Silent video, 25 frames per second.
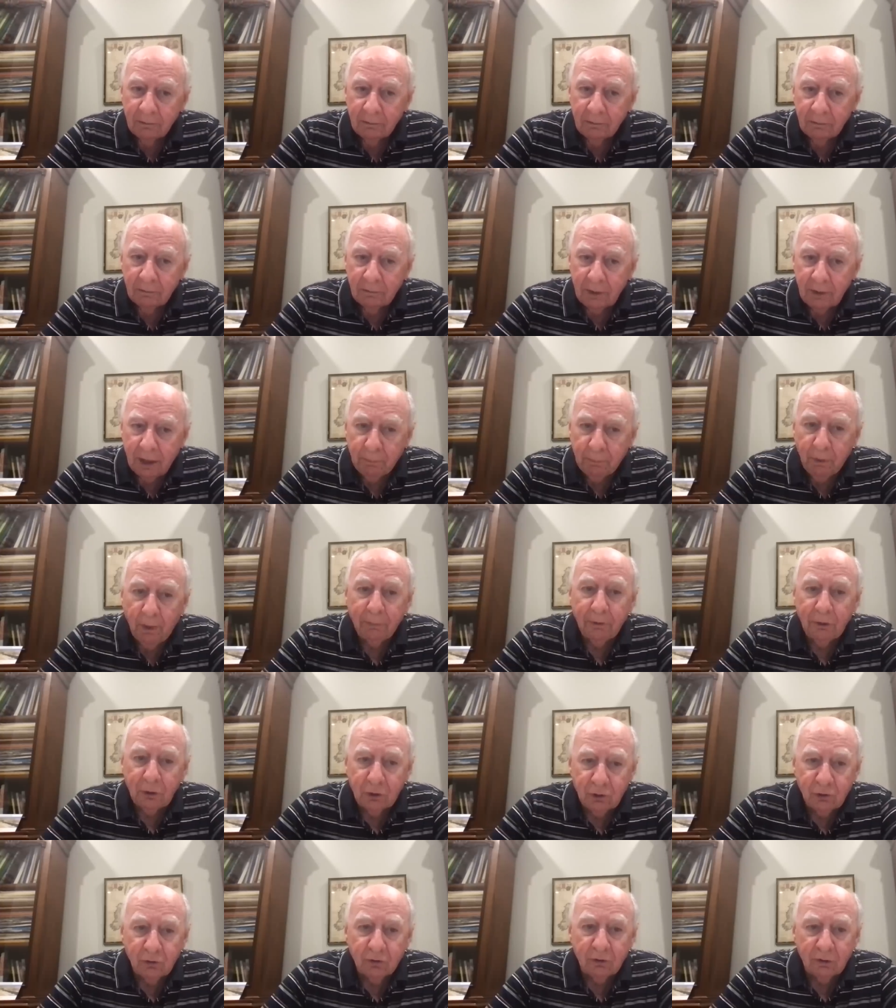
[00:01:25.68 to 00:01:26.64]
They probably
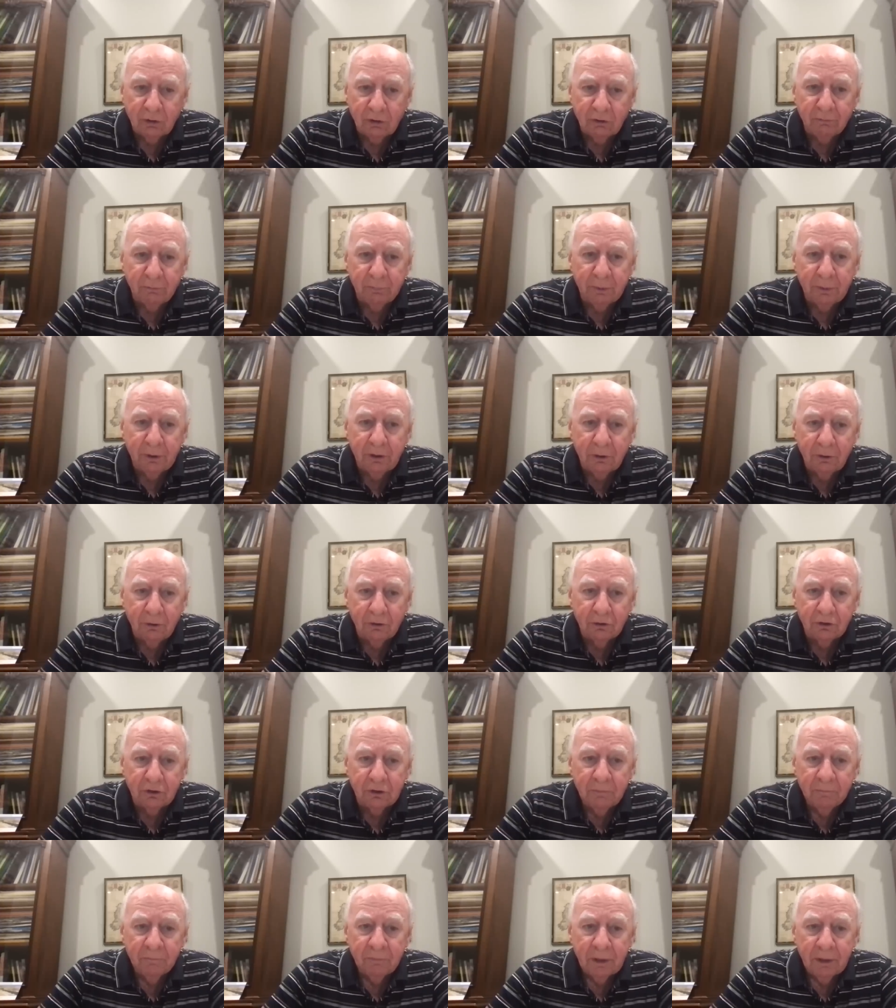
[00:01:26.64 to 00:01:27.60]
shouldn't have,
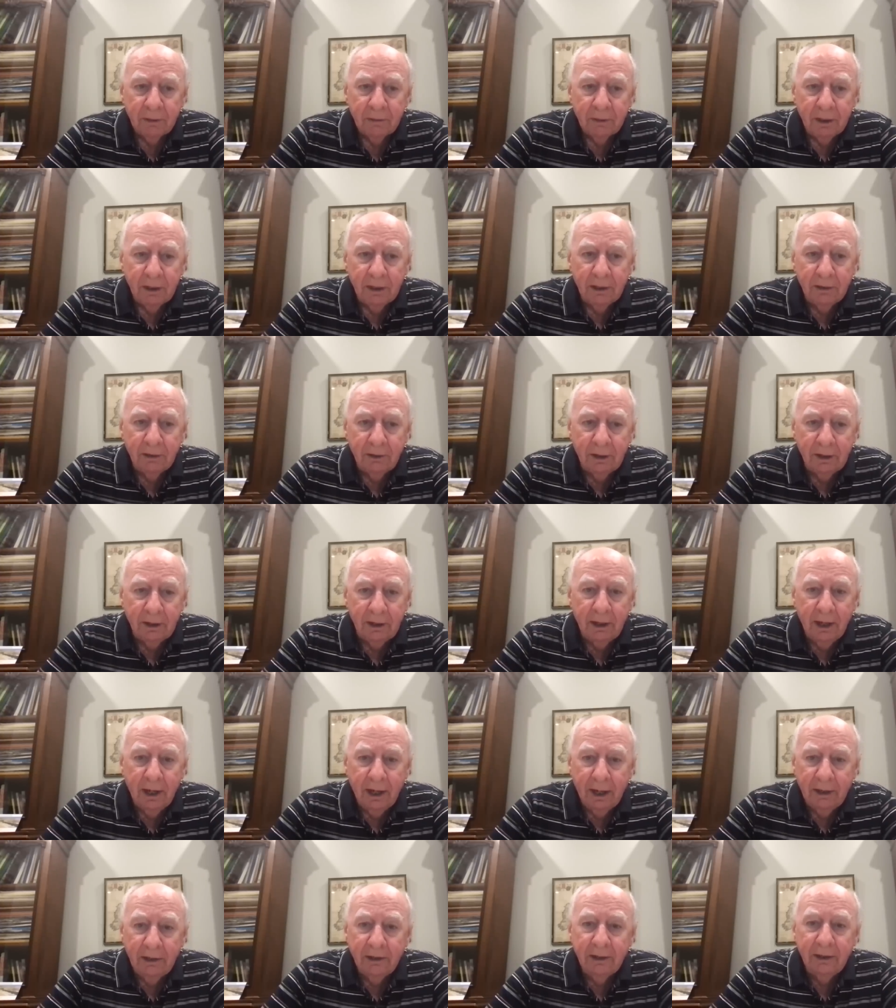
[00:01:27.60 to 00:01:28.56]
because in the
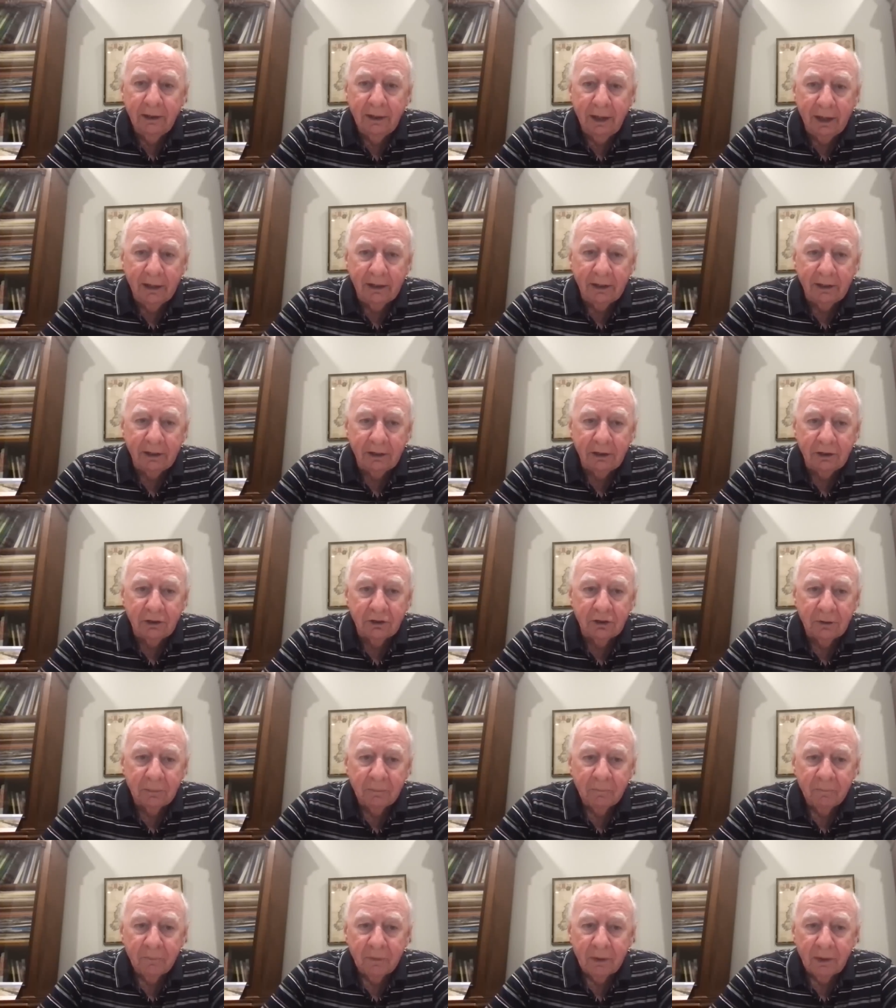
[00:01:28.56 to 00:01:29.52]
1880s,
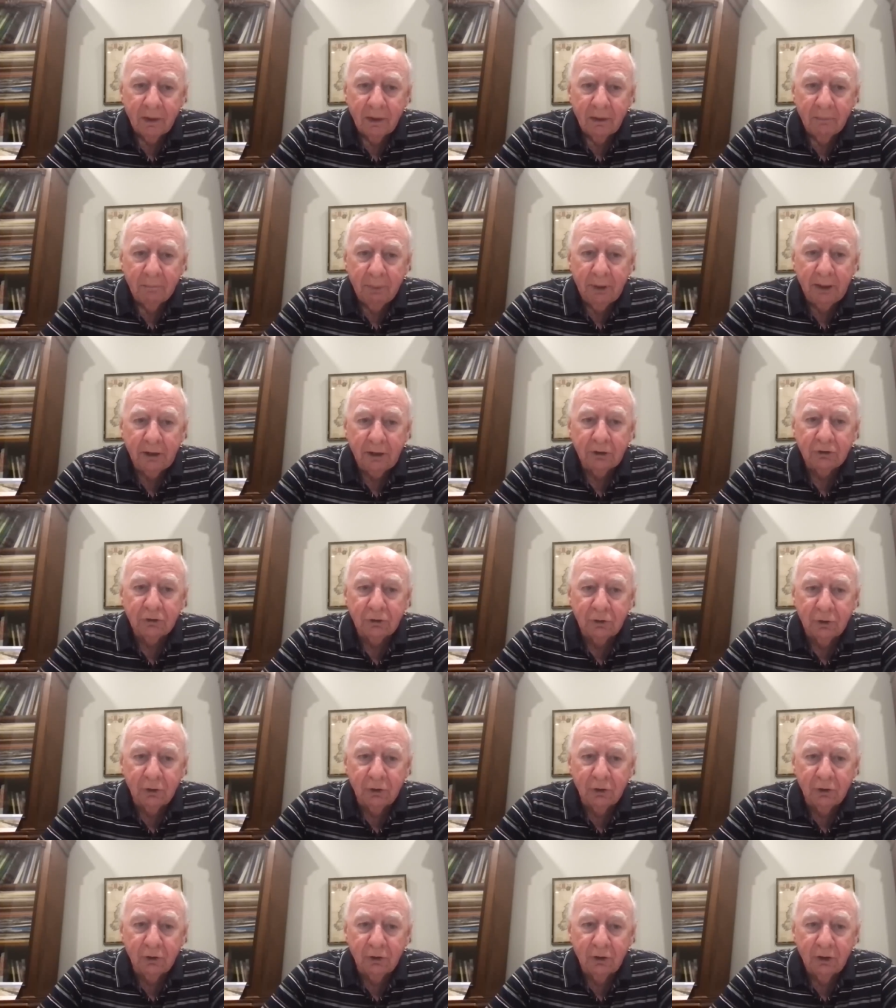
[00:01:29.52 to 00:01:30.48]

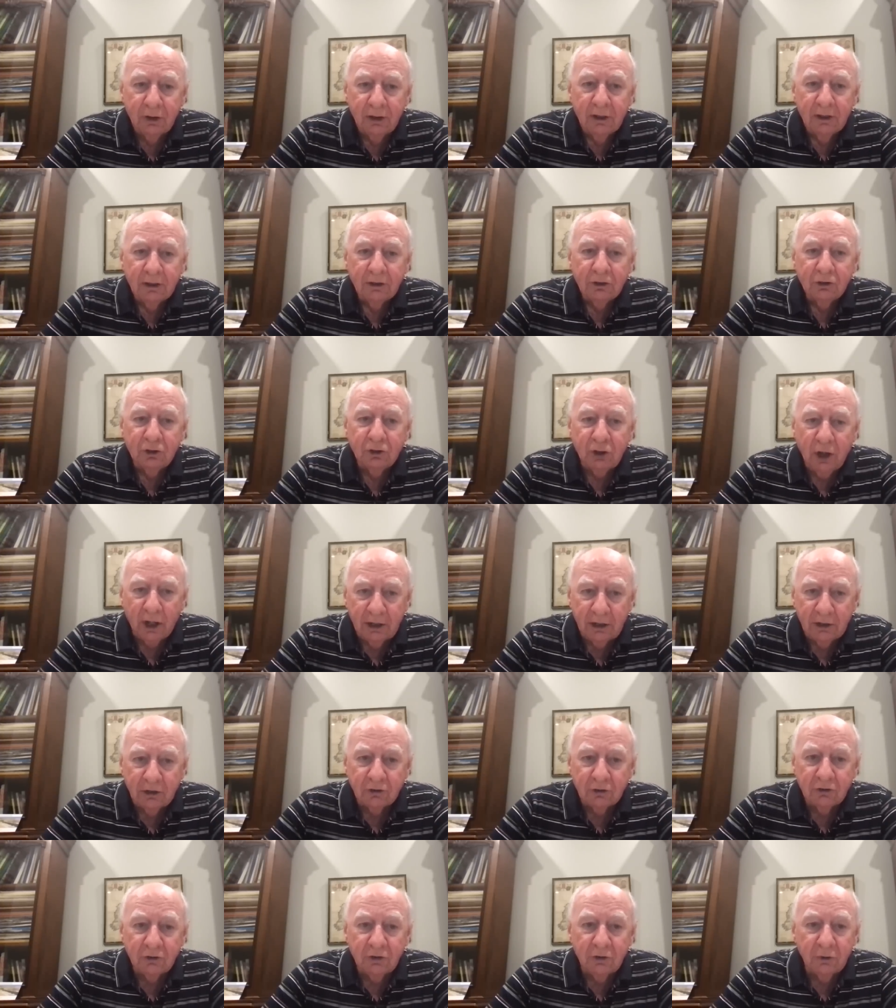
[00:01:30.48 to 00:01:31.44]
Pasteur
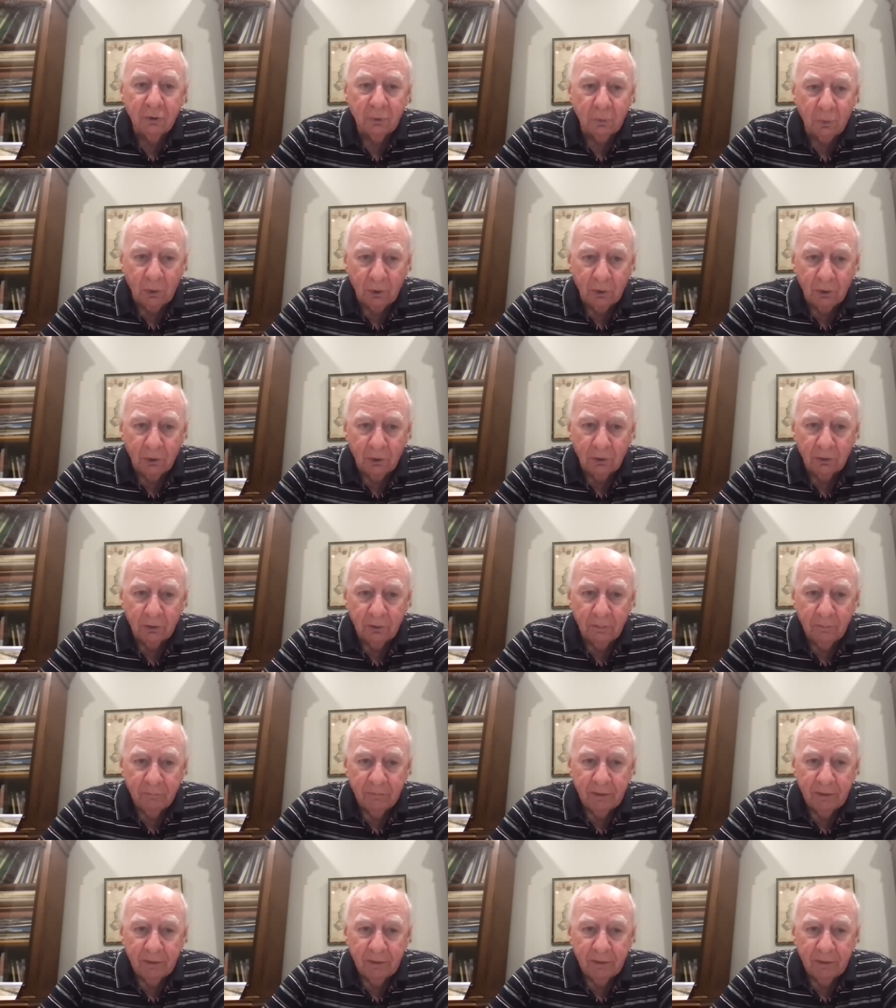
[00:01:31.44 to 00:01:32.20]
changed the world.